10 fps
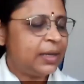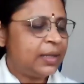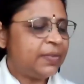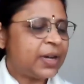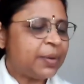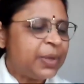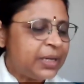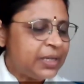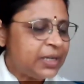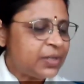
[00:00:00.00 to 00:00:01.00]
there were
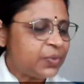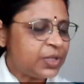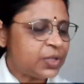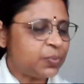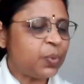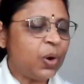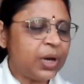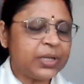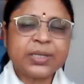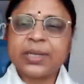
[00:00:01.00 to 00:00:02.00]
communities which spoke
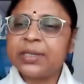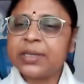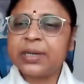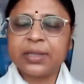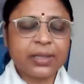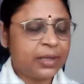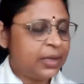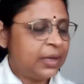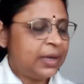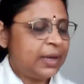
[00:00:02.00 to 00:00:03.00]
in Sanskrit.
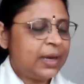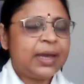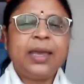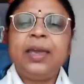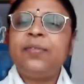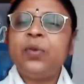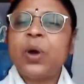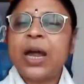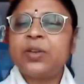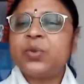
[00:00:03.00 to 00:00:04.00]
If you
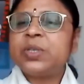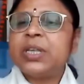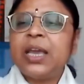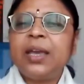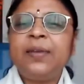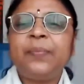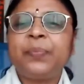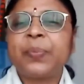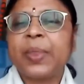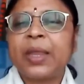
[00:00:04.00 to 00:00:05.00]
had to say,
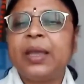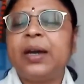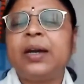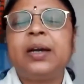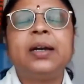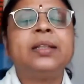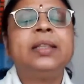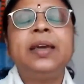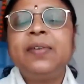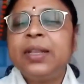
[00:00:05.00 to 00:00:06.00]
uh,
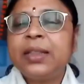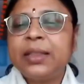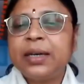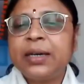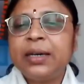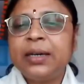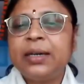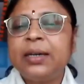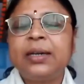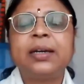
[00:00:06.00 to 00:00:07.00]
Devadatta
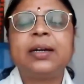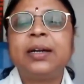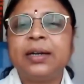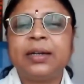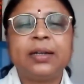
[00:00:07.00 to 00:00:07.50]
kaha,